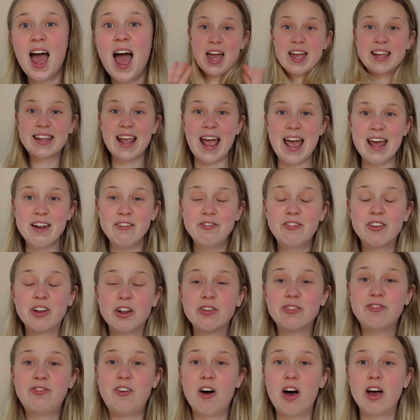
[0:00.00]
Again, for the
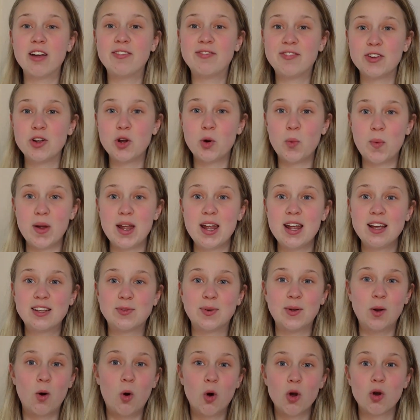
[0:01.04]
first few weeks
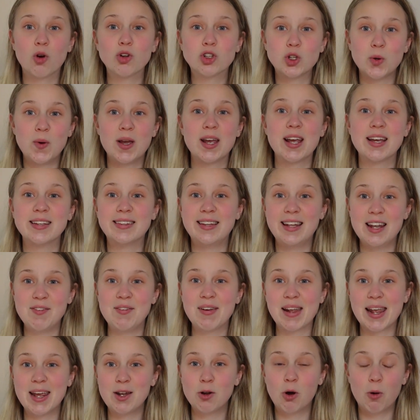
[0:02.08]
when all you're doing is
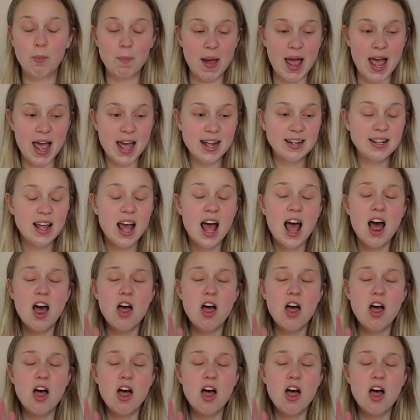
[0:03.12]
living in your bed,